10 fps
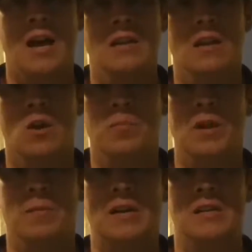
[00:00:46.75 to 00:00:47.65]
guy,
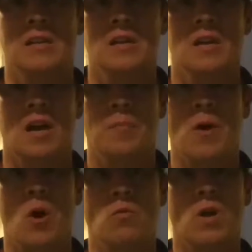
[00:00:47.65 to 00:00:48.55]
played by
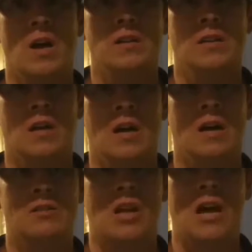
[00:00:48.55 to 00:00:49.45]
Paul Rudd.
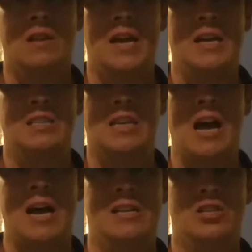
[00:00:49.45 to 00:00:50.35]
Scott
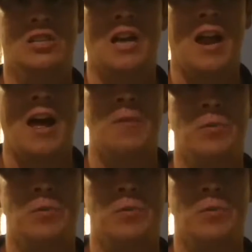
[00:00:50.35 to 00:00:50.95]
Lang's a guy, he just got